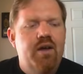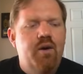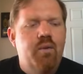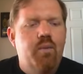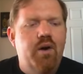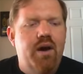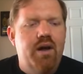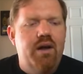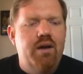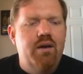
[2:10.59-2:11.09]

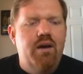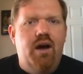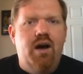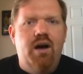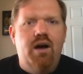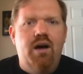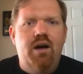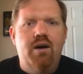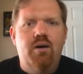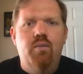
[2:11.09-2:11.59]

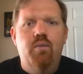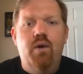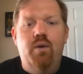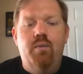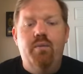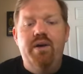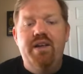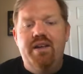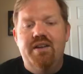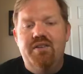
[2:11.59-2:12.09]

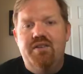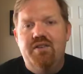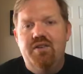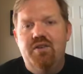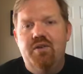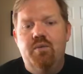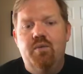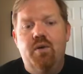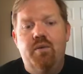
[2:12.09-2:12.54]
what we can do,